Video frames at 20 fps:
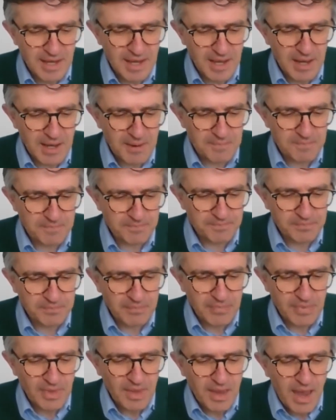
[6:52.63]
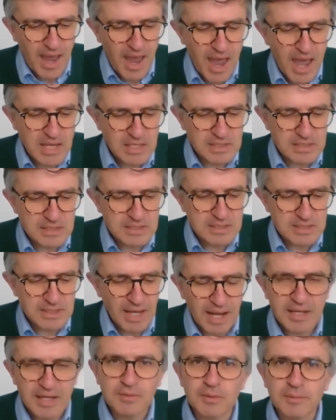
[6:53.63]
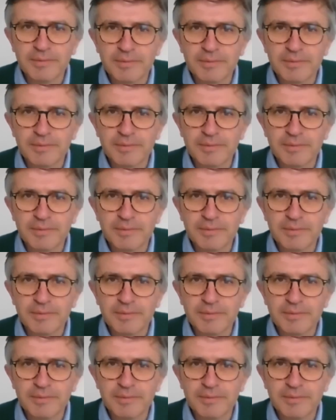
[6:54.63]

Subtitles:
And it